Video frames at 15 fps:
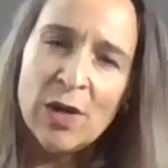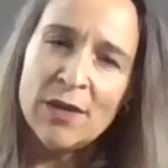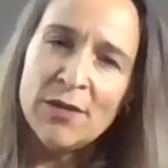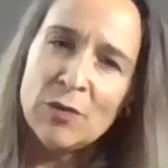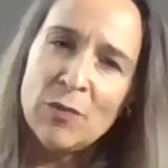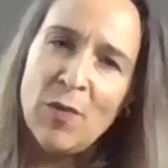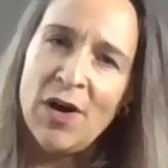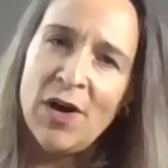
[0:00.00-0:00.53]

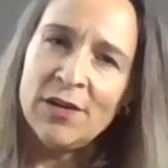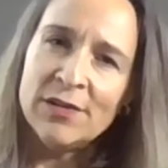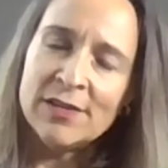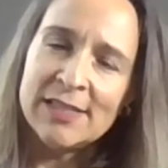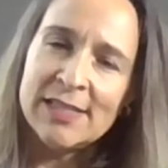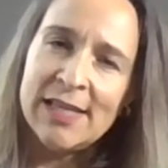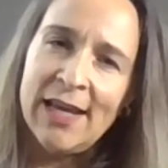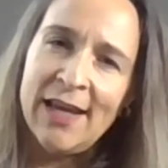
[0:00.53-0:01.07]
other
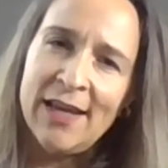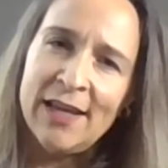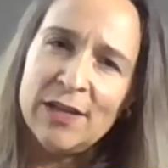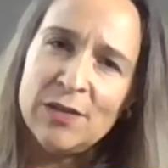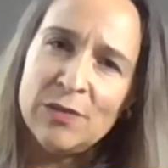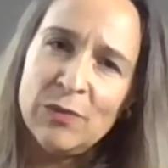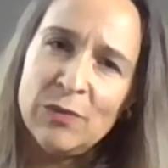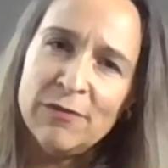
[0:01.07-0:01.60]
models, and
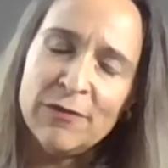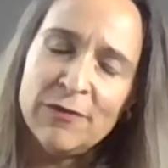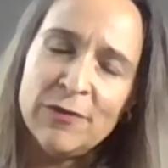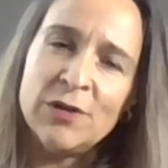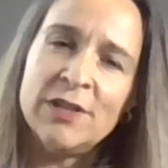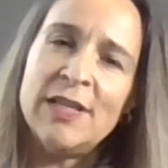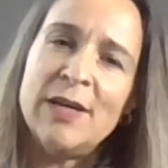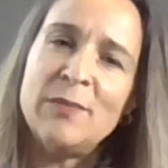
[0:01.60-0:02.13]
we
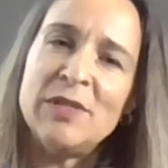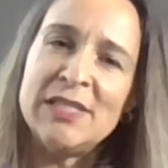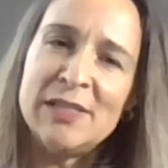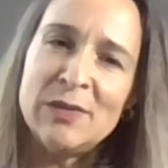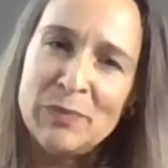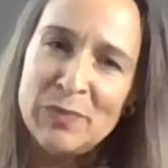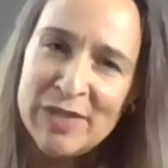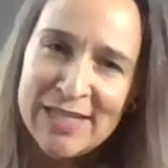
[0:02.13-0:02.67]
refer to them as
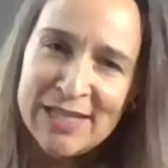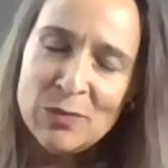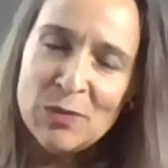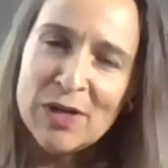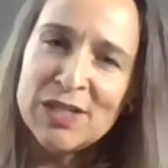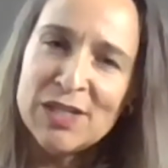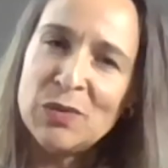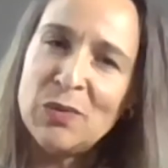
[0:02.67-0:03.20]
the
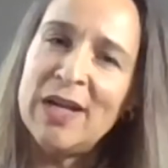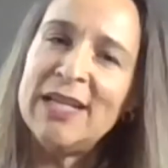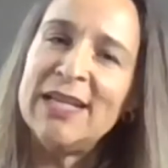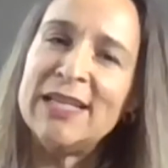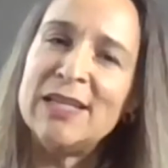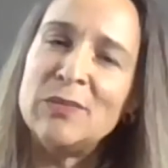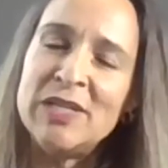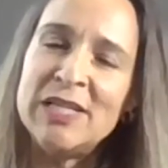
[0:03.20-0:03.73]
BD120
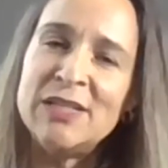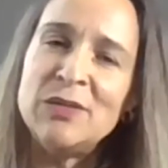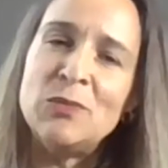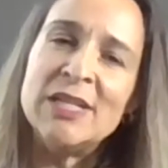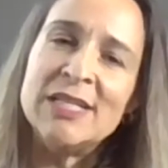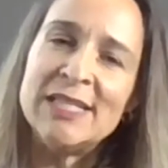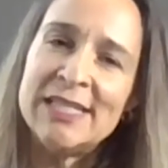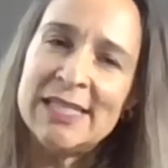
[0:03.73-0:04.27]
and the
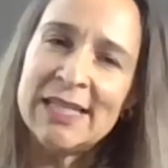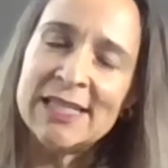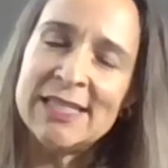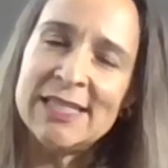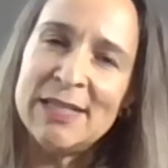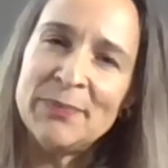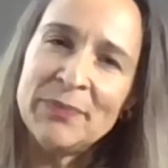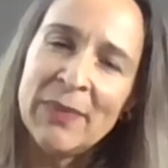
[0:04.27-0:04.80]

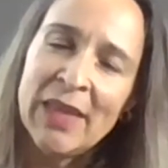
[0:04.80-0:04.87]
BD160.